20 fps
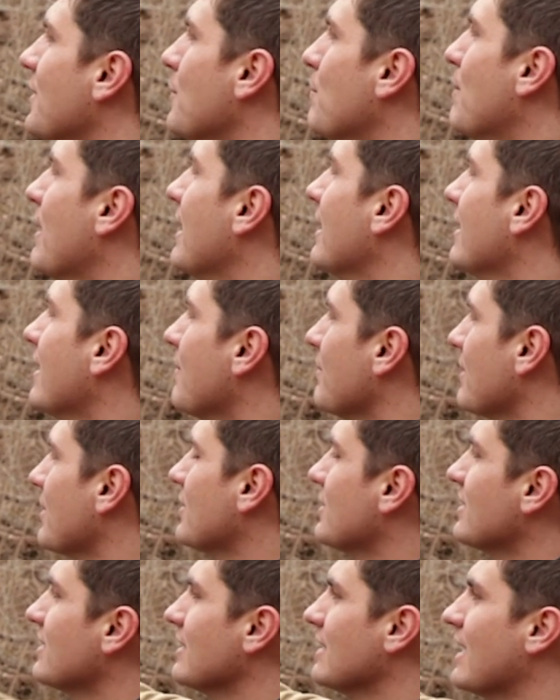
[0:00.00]
deer bedded. I mean,
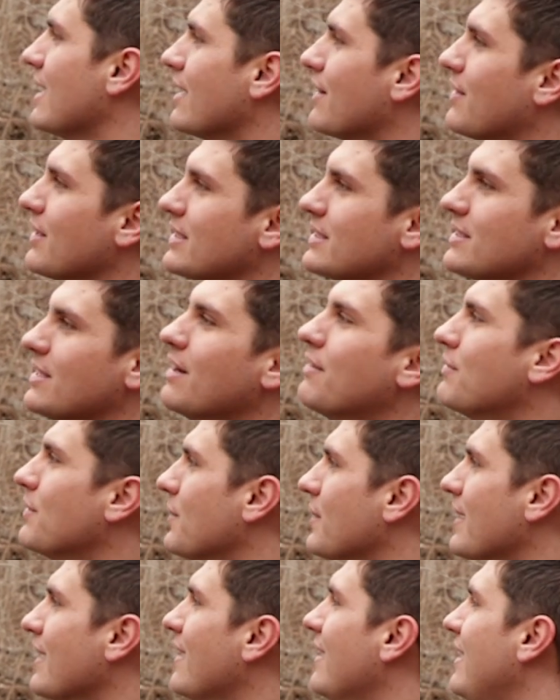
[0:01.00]
there's just a lot of thick stuff
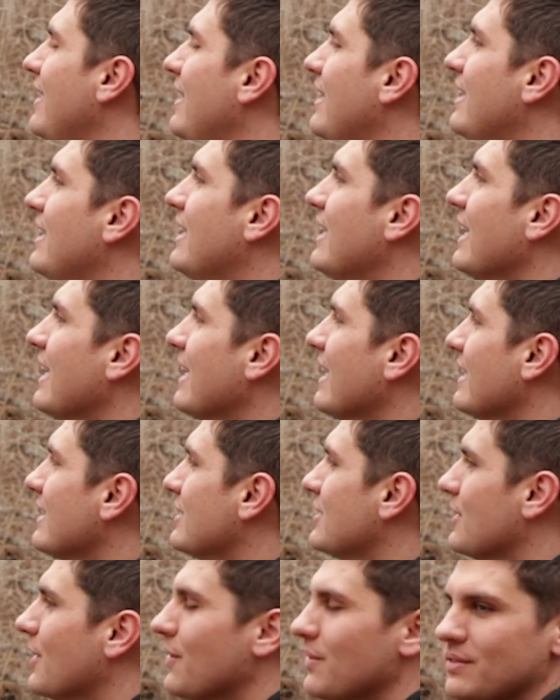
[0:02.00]
through there.
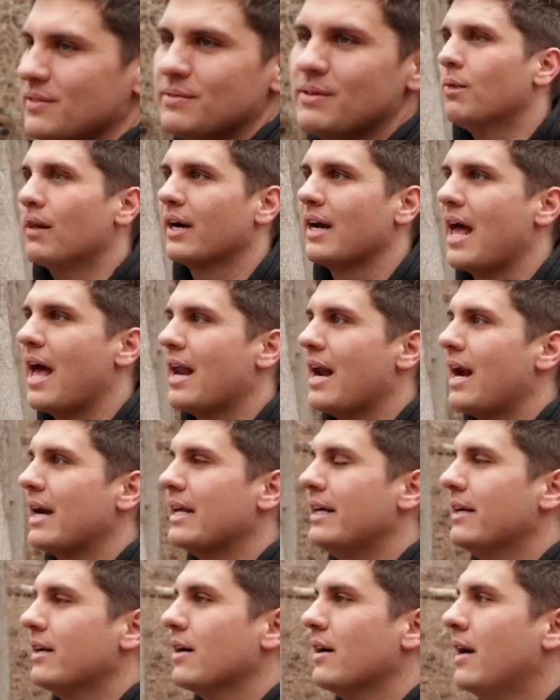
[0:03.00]
And so we're gonna head out
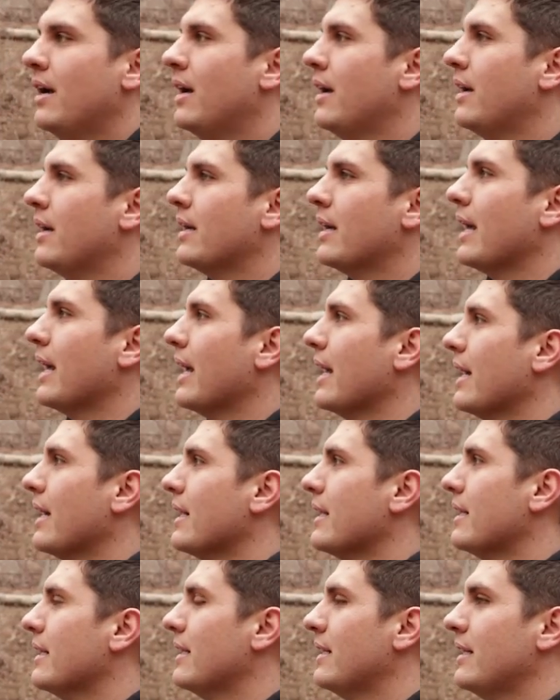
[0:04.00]
of here
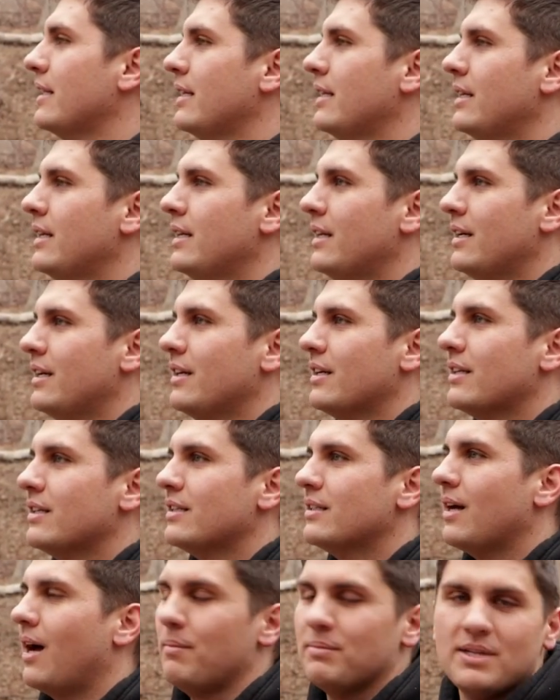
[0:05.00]
and
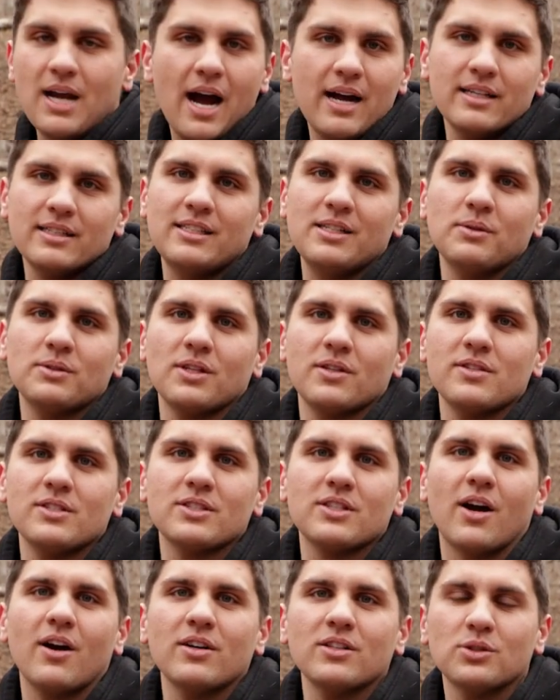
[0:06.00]
I'm dying to see what's on
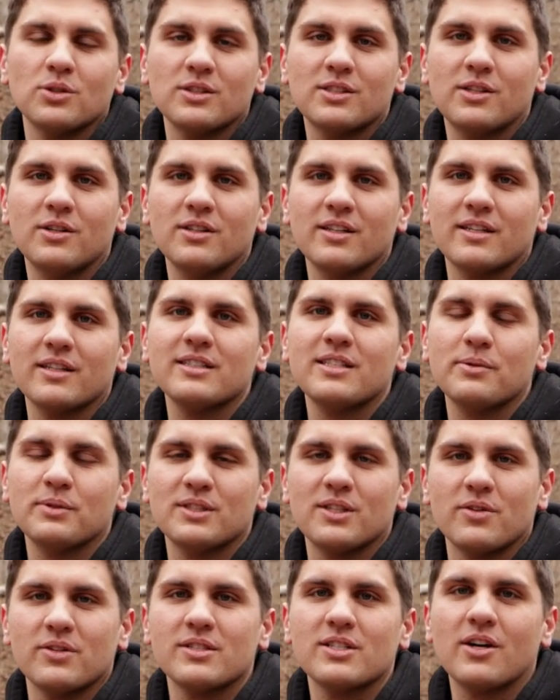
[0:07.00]
these cards. So let's go look and see
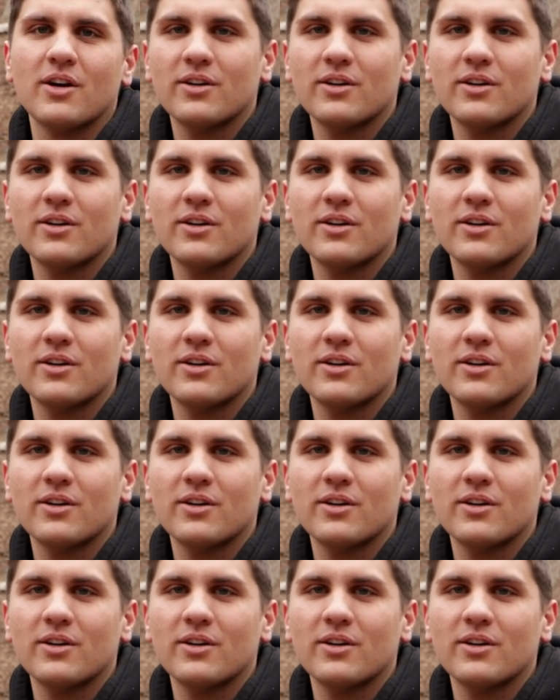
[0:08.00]
what's on these